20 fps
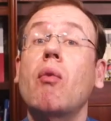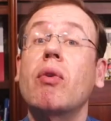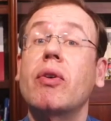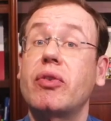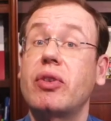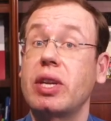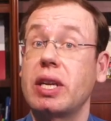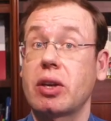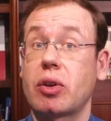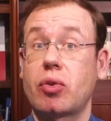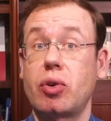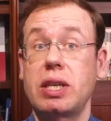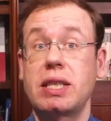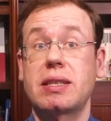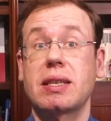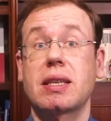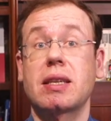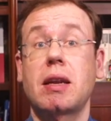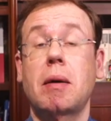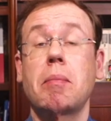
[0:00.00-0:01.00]
With the
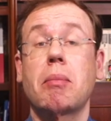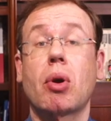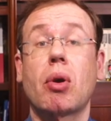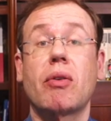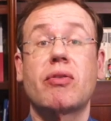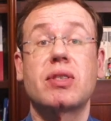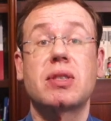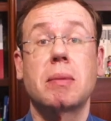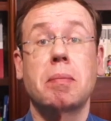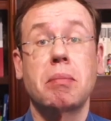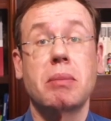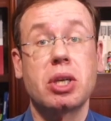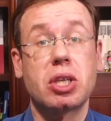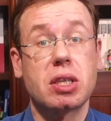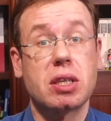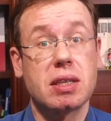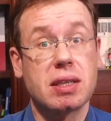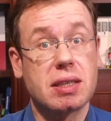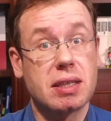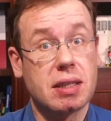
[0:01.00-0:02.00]
increasing number of
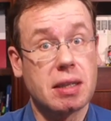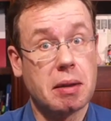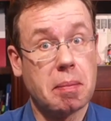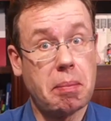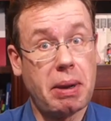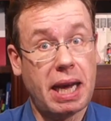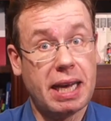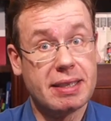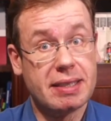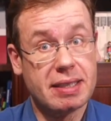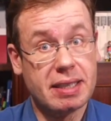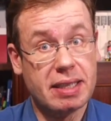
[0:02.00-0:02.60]
submissions in the past